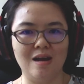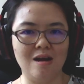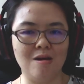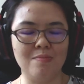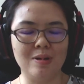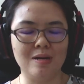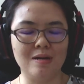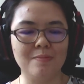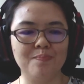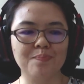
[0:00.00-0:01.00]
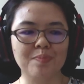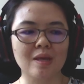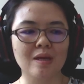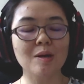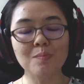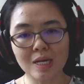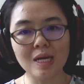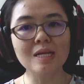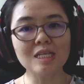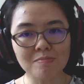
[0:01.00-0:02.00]
the
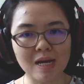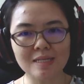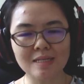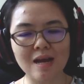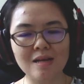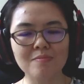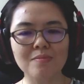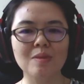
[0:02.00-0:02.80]
beginner's mindset.